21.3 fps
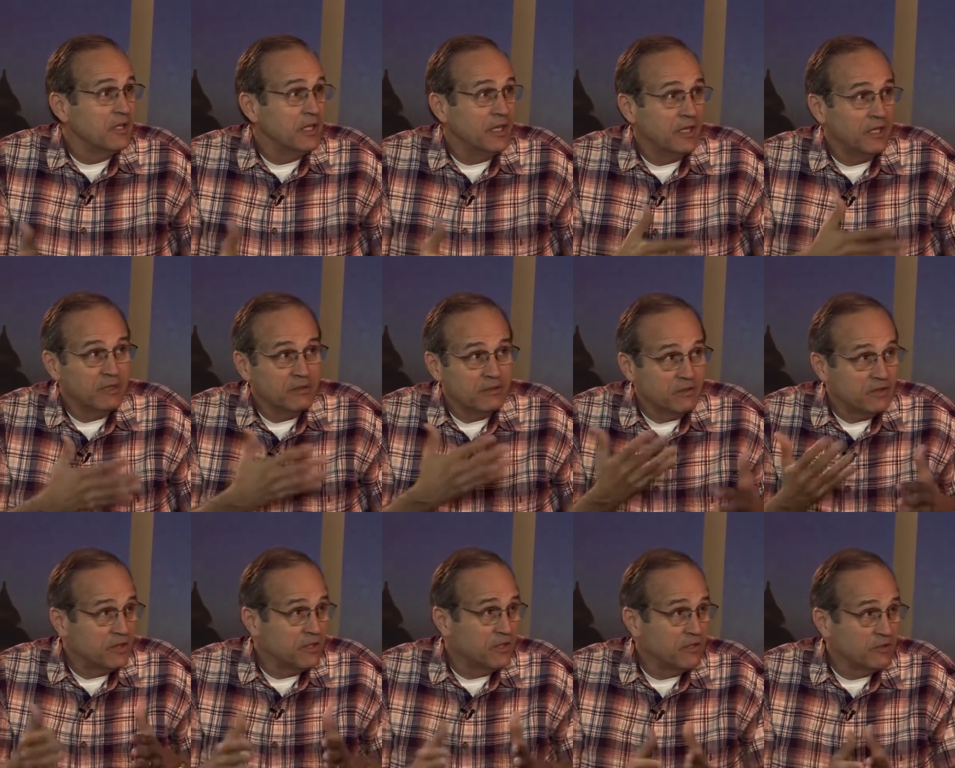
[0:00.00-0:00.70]

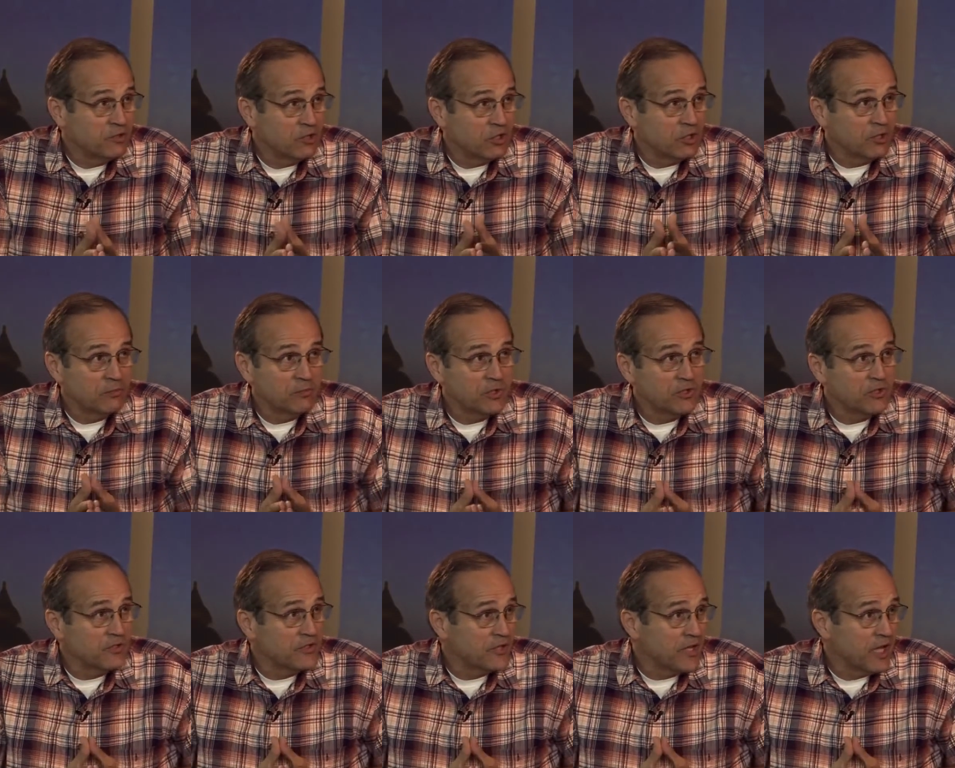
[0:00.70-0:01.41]
and took them
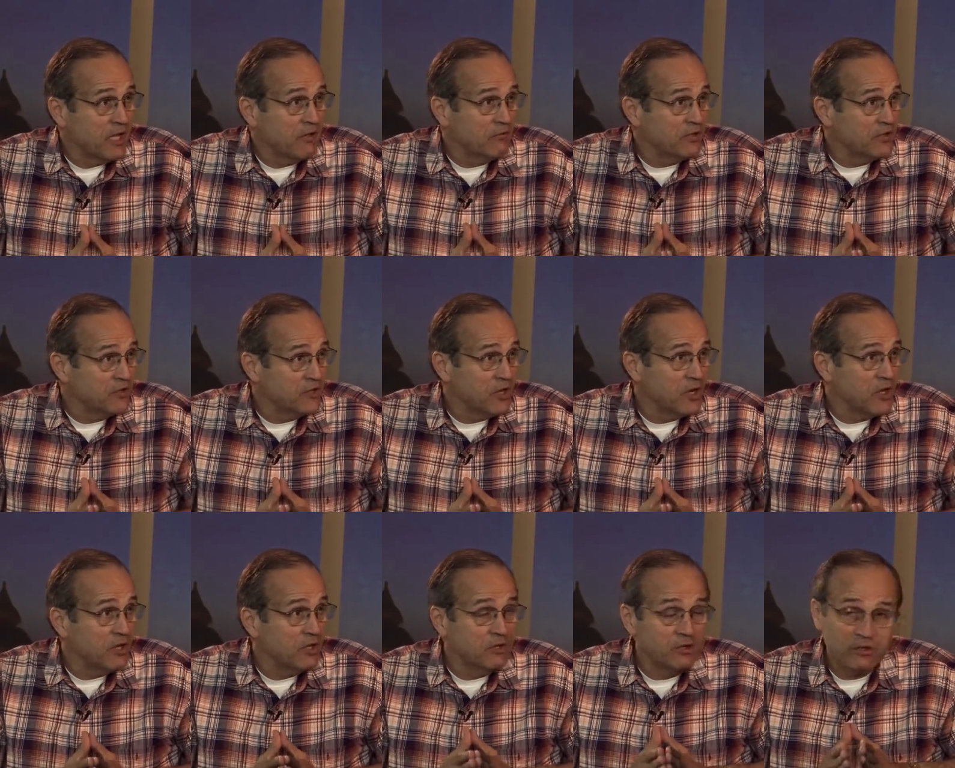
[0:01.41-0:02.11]
to the salvage
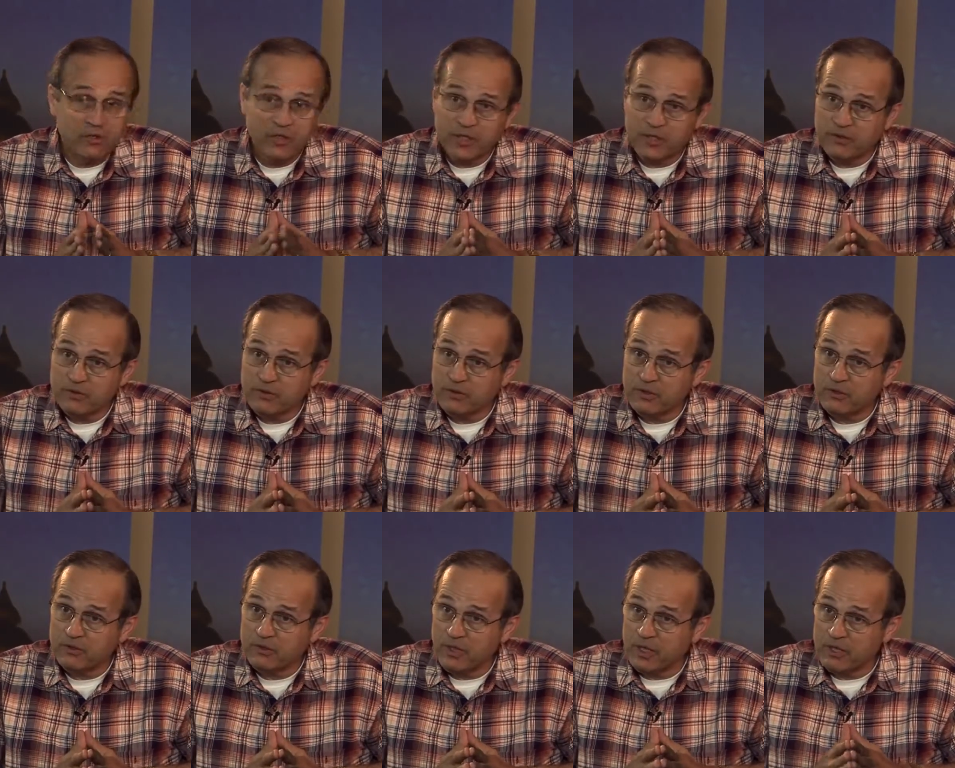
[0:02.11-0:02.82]
yard
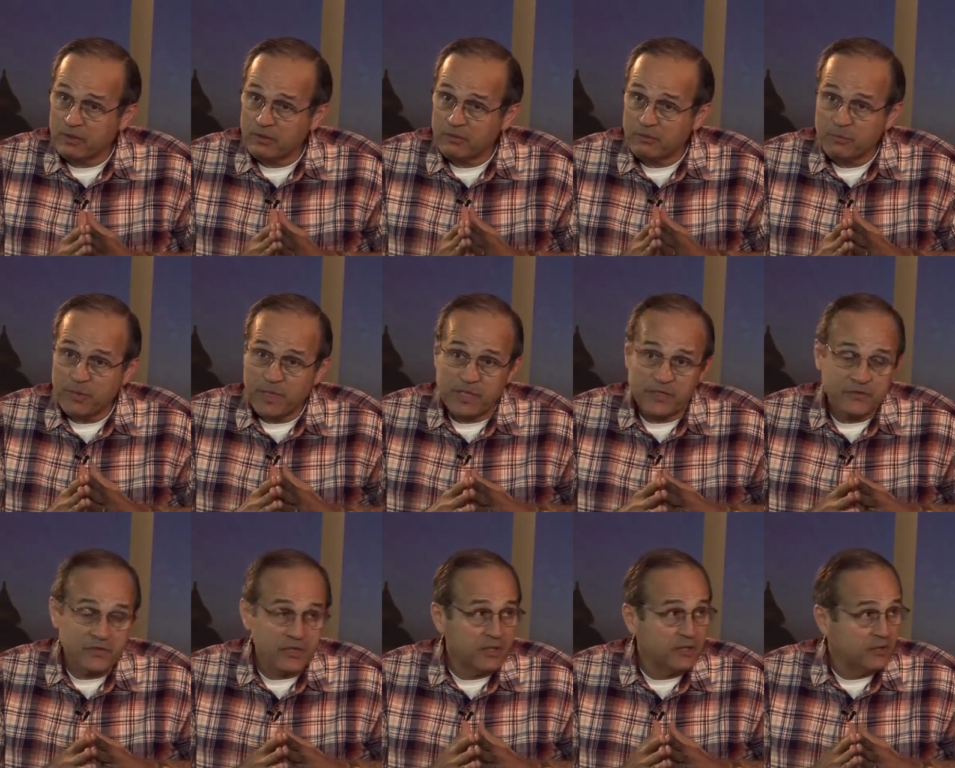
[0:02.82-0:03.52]
and got
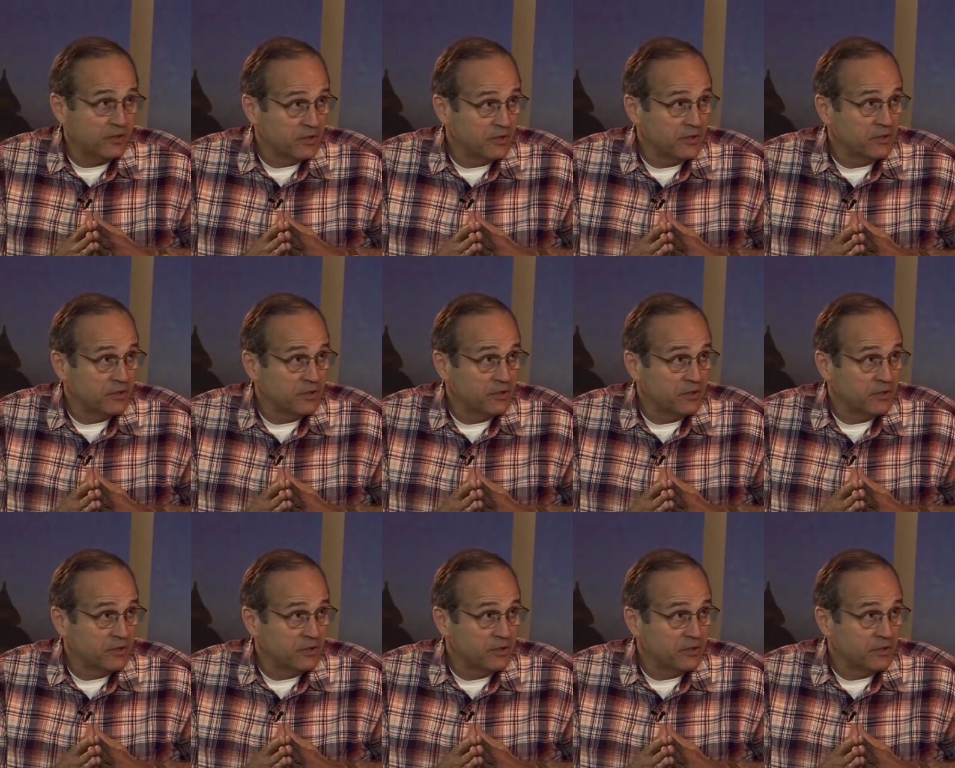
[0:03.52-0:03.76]
basic